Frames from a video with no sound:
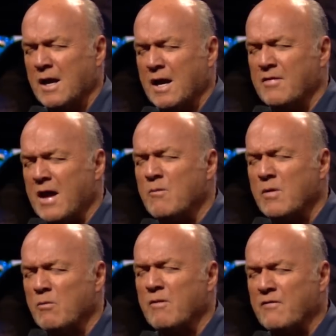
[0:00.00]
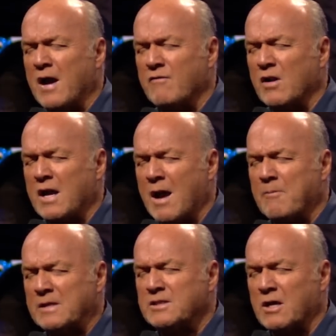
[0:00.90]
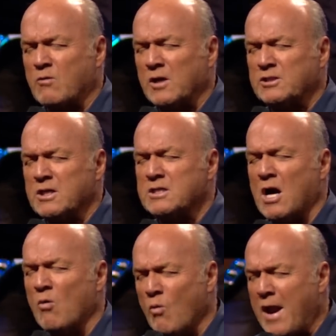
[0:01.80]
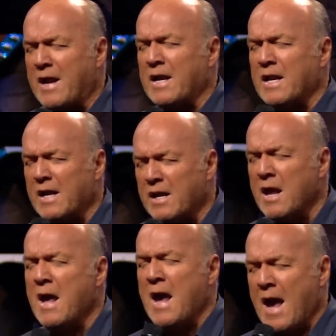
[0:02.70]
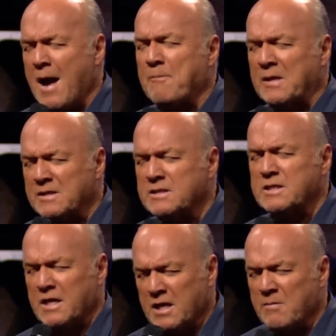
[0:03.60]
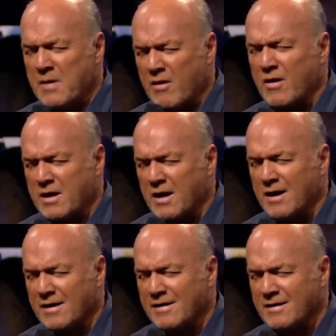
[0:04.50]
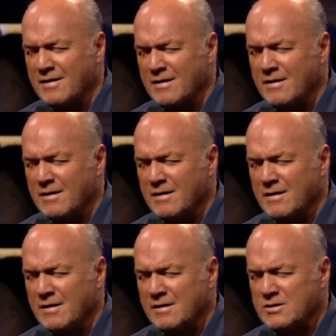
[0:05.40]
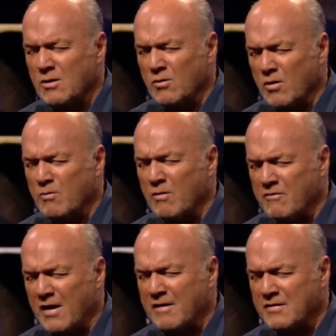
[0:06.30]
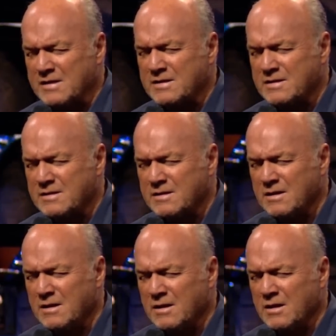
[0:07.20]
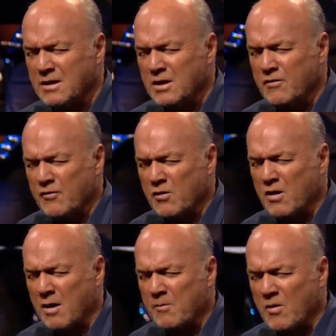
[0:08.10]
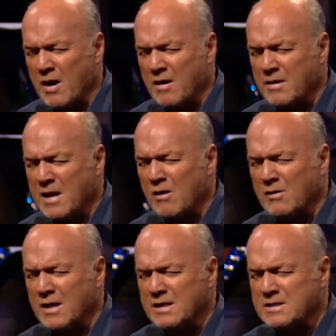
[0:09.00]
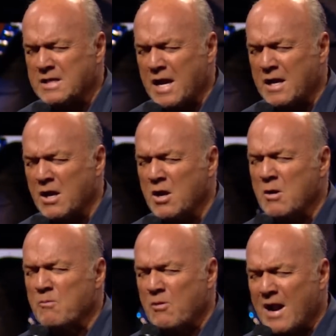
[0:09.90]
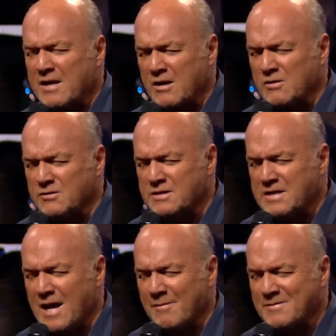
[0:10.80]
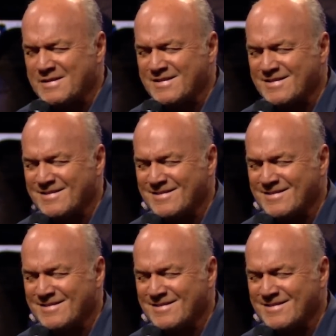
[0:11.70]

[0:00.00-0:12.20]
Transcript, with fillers: And then when revival happens to Christians, awakening happens in America. So Lord, revive us. You've heard our prayer. Now let us take practical steps